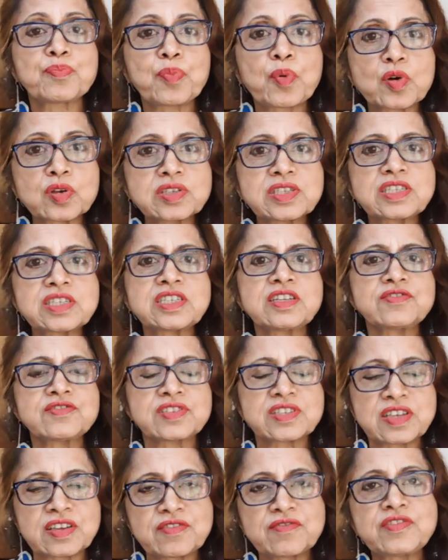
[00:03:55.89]
positive
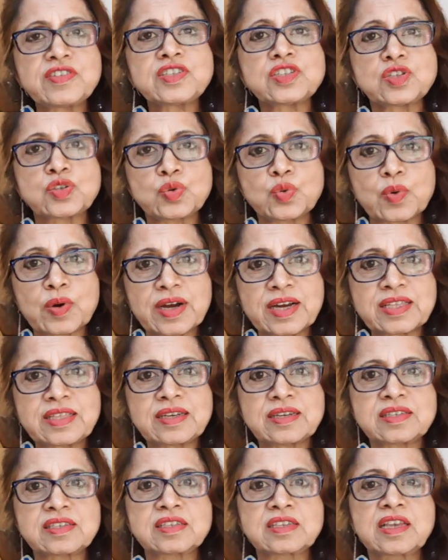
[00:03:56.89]
service to
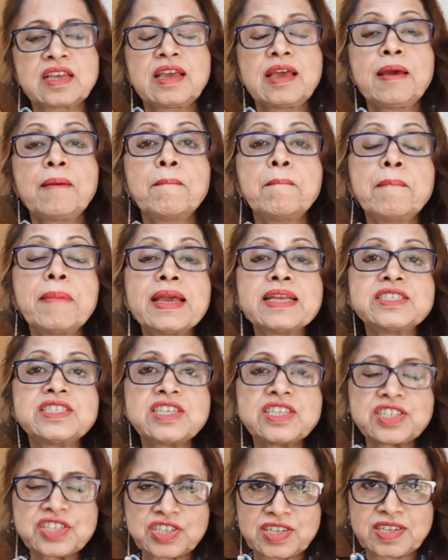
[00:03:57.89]
others
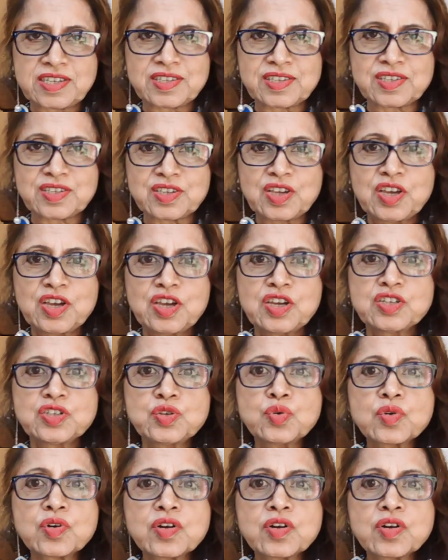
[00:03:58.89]
magicians to